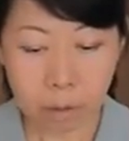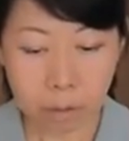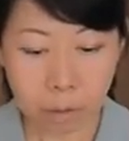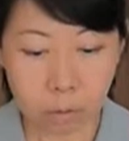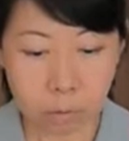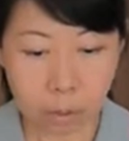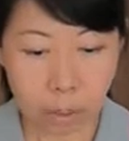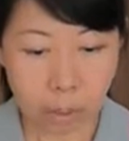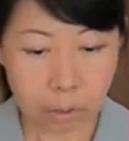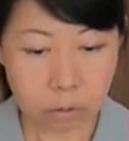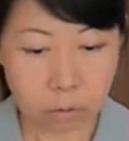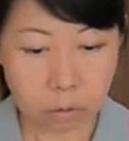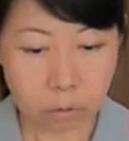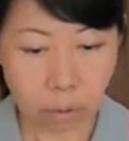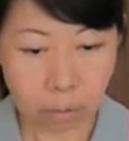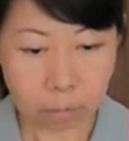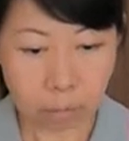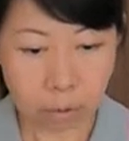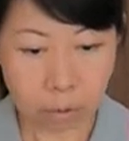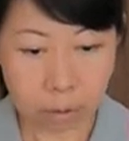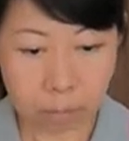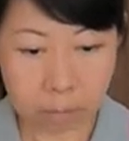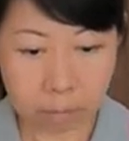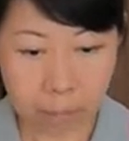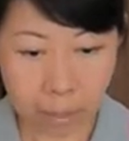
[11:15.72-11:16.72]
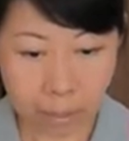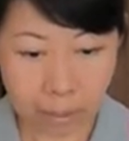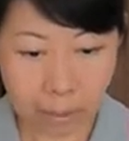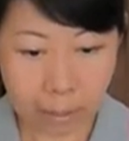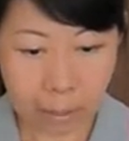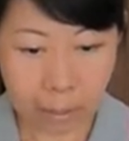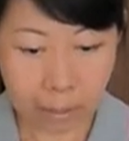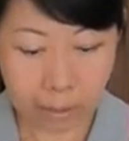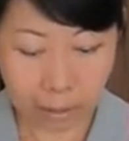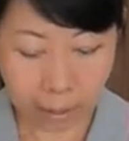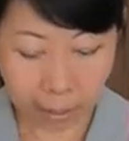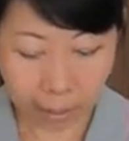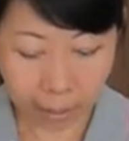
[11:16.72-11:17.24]
Okay, so I'm going to make
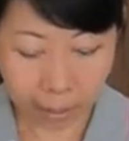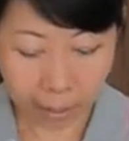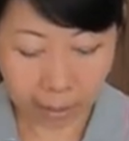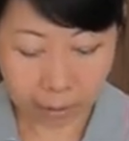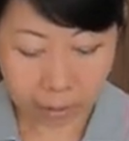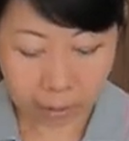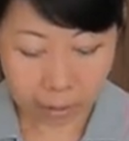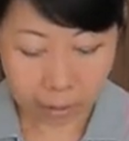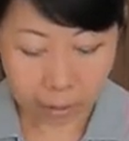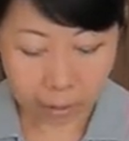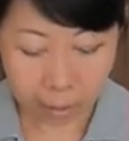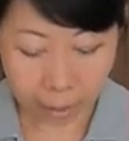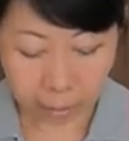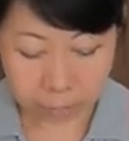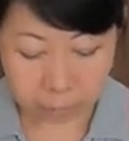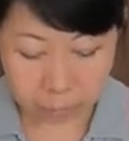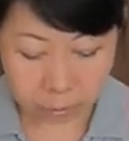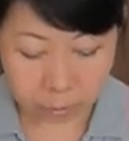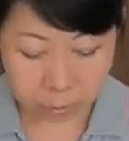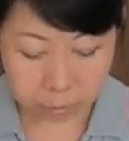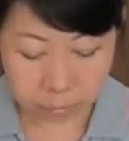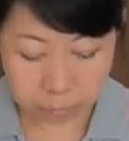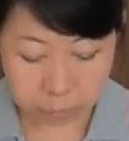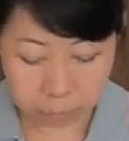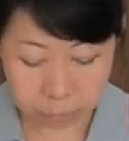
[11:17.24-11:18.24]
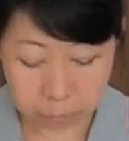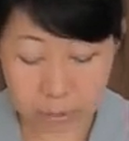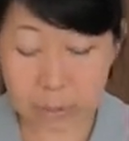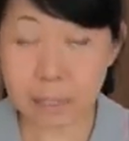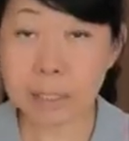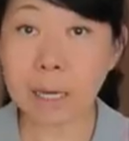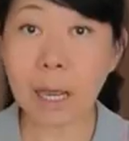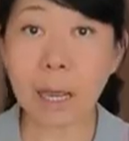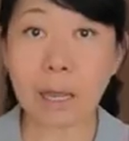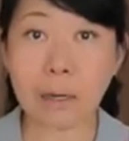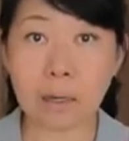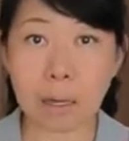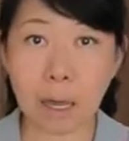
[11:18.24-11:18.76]
it, and I'm going to
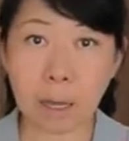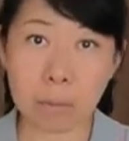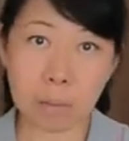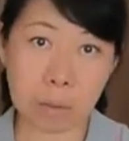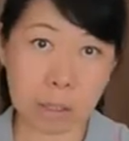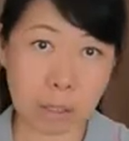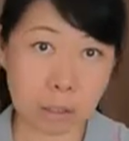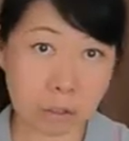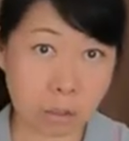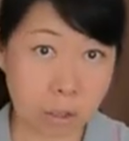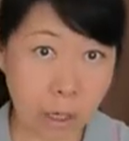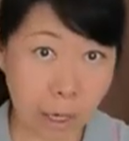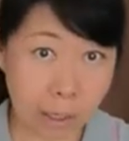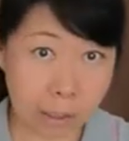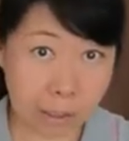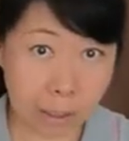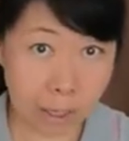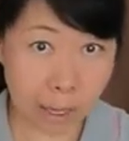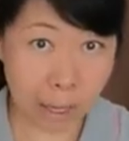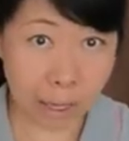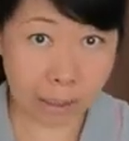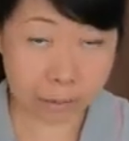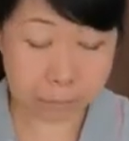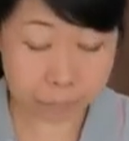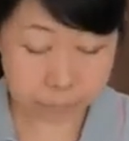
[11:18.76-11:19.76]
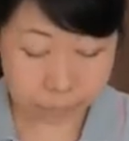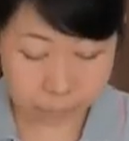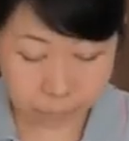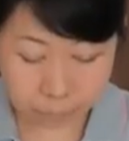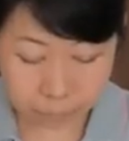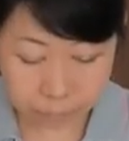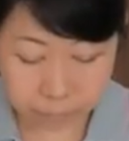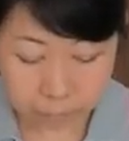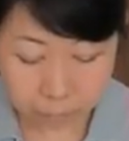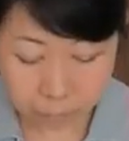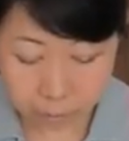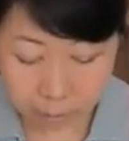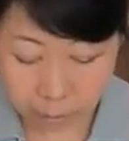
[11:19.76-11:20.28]
pretend I'm in a junkyard
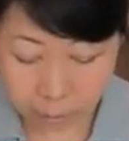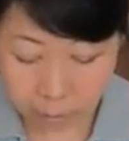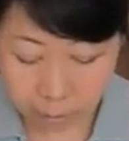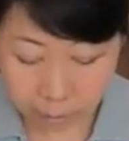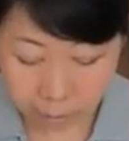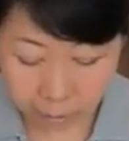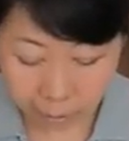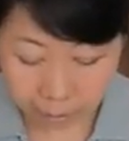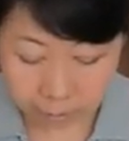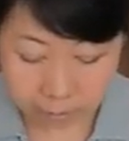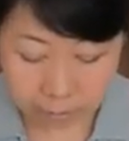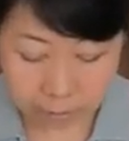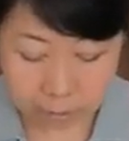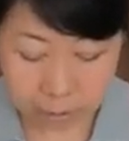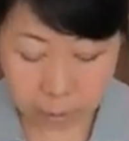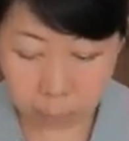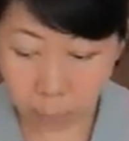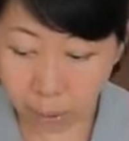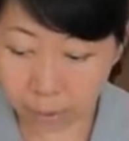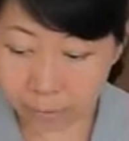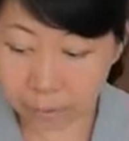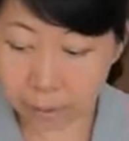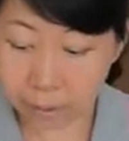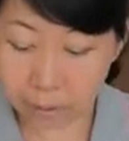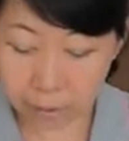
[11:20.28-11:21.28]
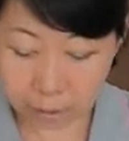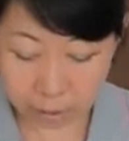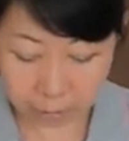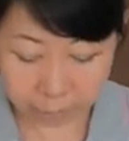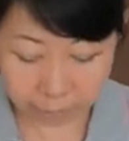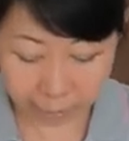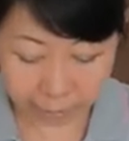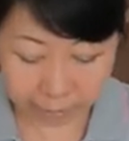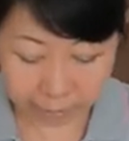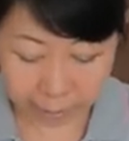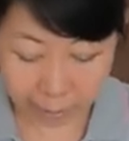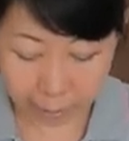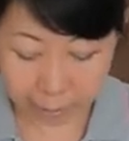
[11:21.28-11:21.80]
and see whether
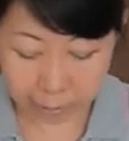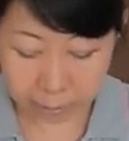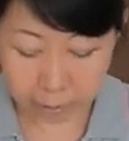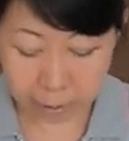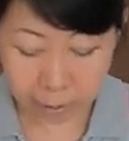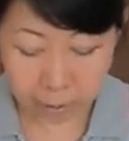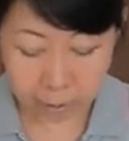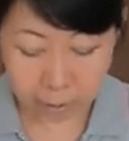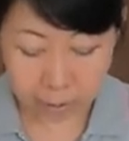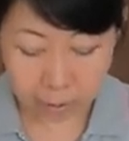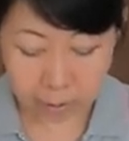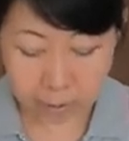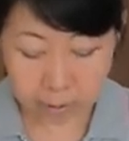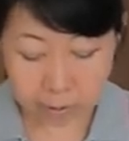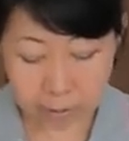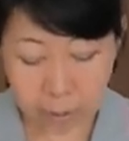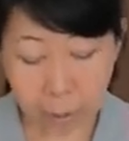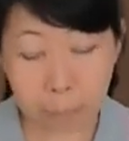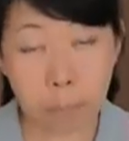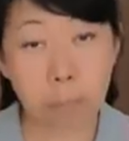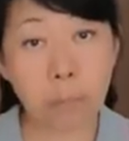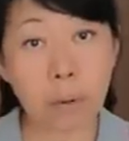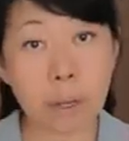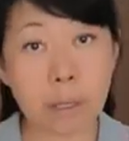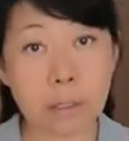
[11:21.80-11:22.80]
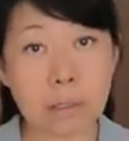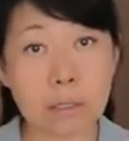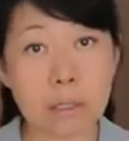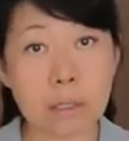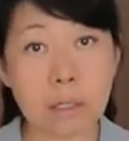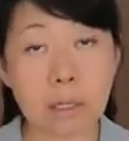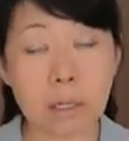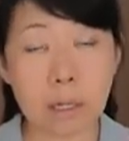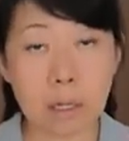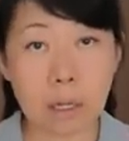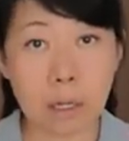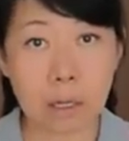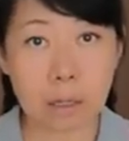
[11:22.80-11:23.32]
if I can separate
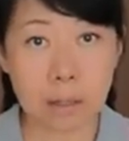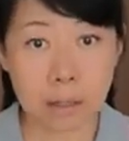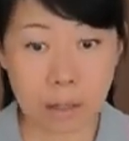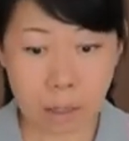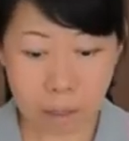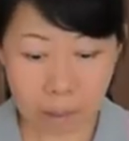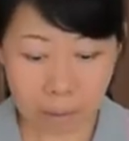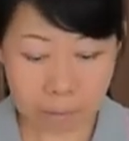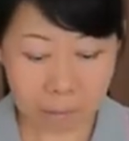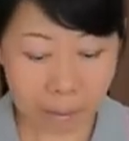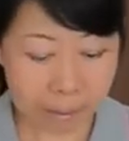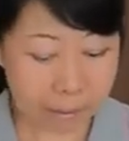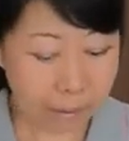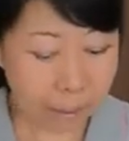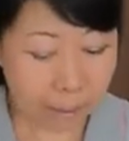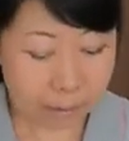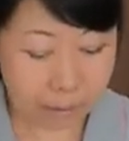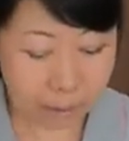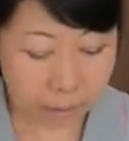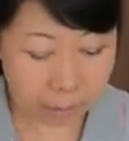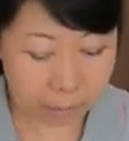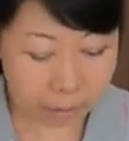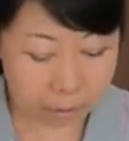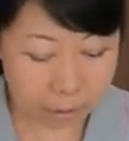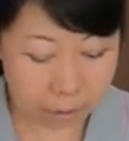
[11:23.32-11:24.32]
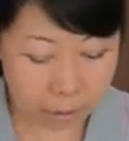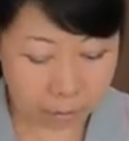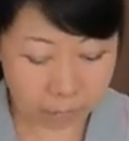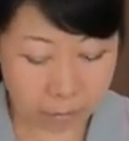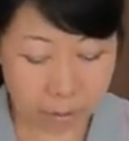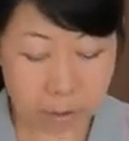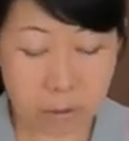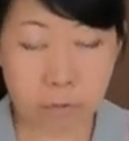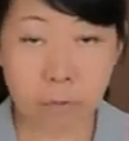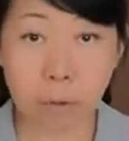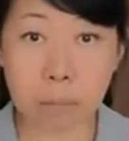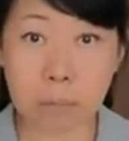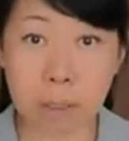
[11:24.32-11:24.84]
the magnetic
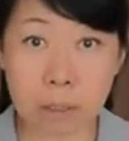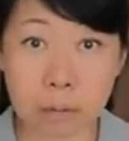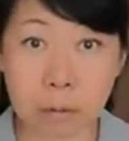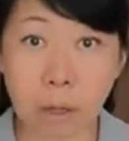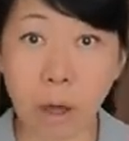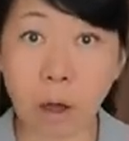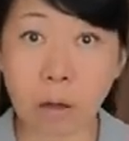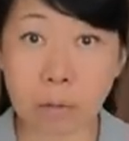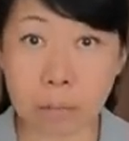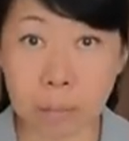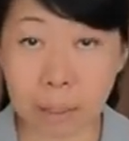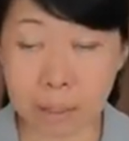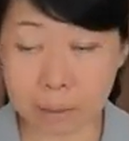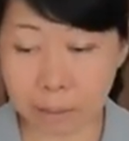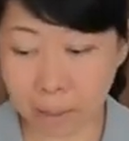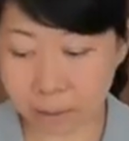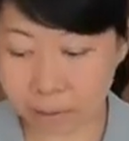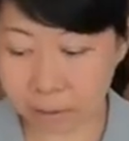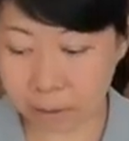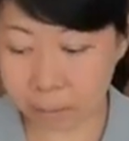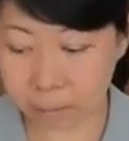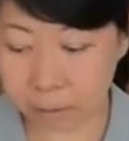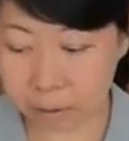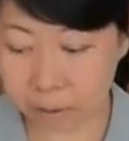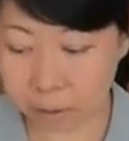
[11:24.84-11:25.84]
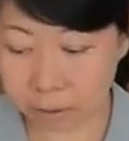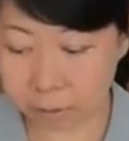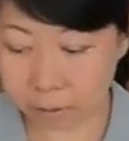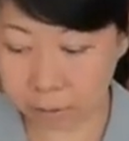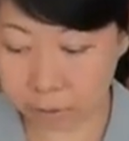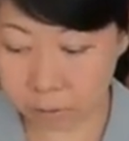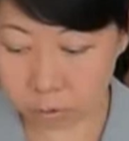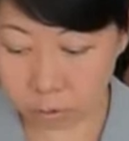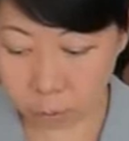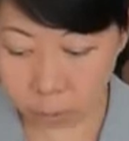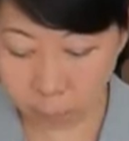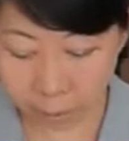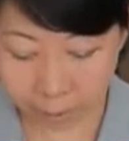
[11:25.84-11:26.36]
materials from the non-magnetic
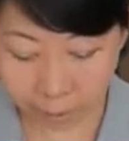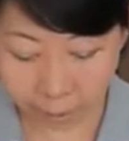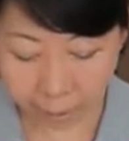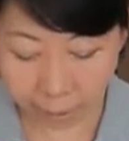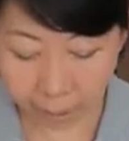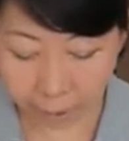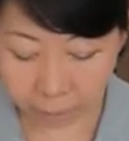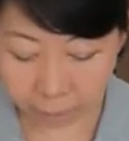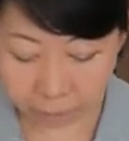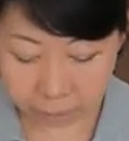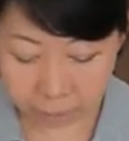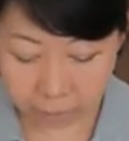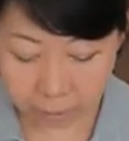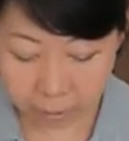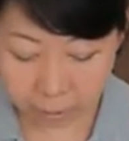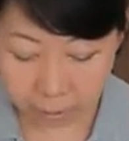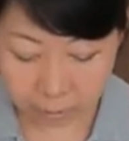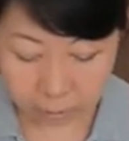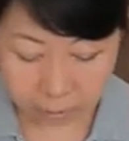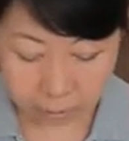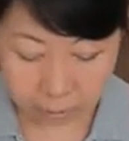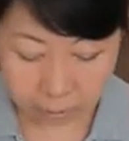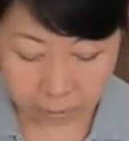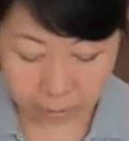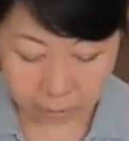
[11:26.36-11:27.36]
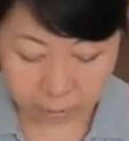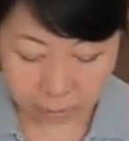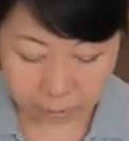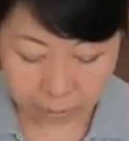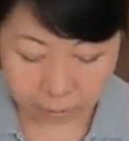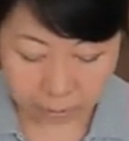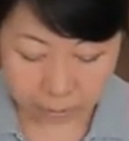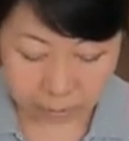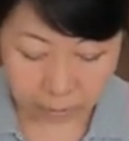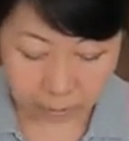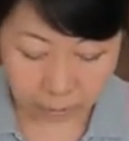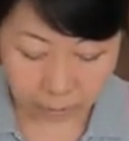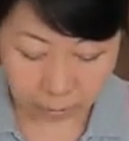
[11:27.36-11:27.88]
materials. So what I have
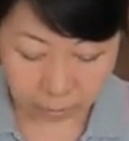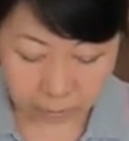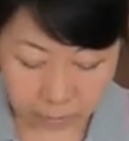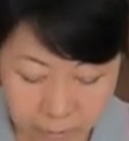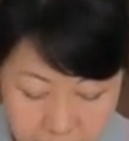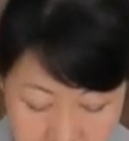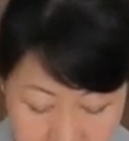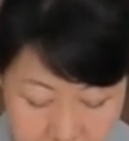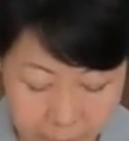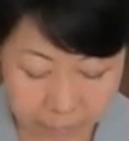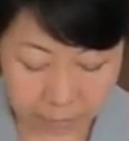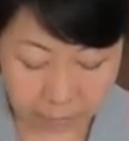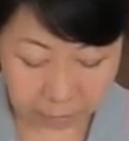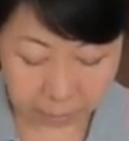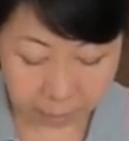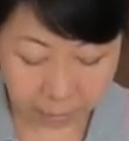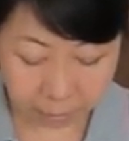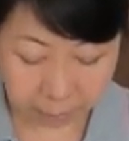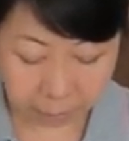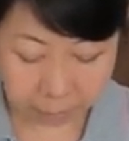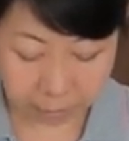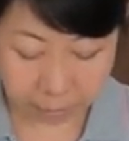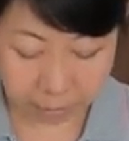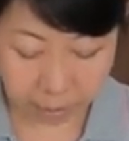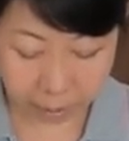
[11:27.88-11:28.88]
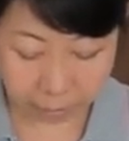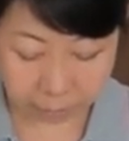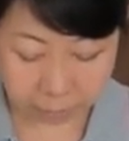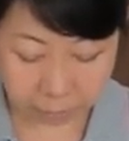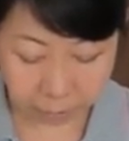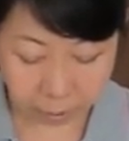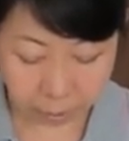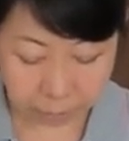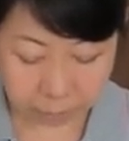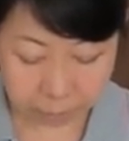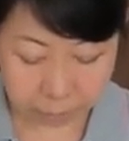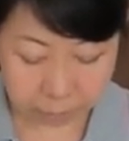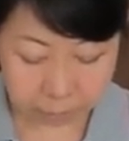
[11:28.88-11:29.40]
here on this piece of paper, I've
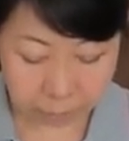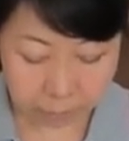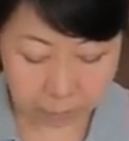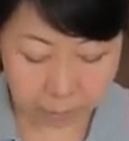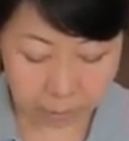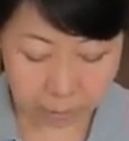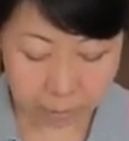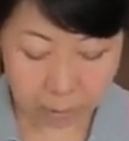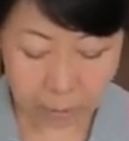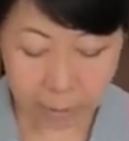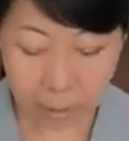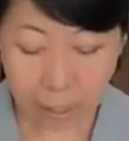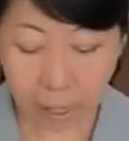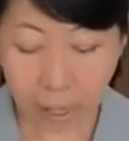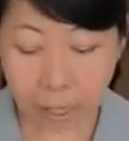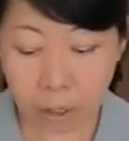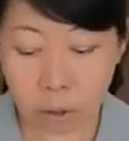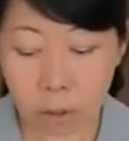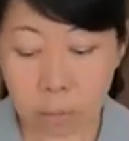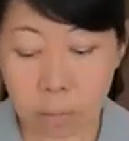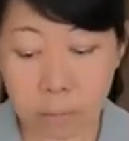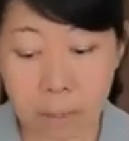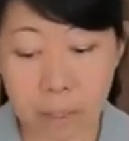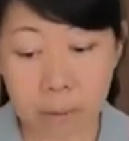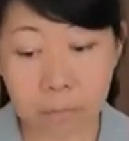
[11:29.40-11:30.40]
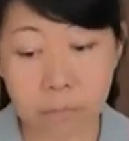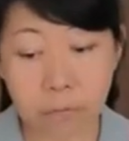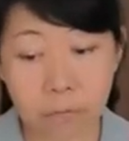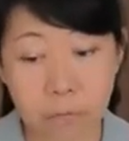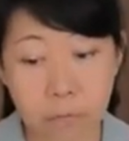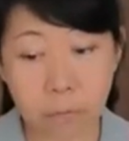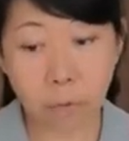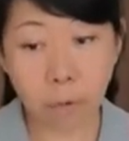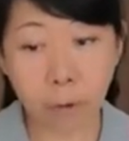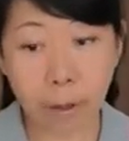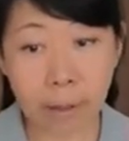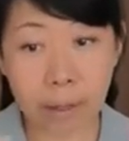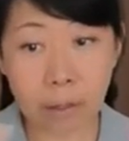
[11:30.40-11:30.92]
got aluminum
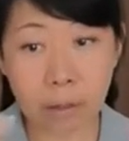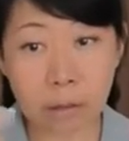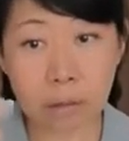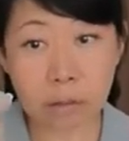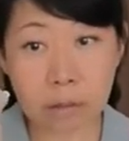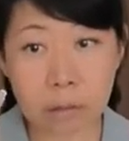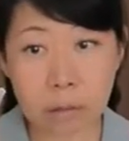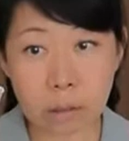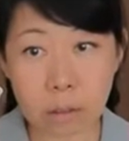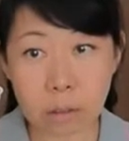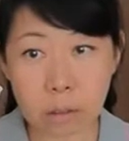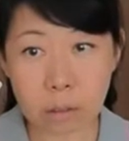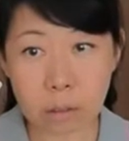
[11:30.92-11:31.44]
foil.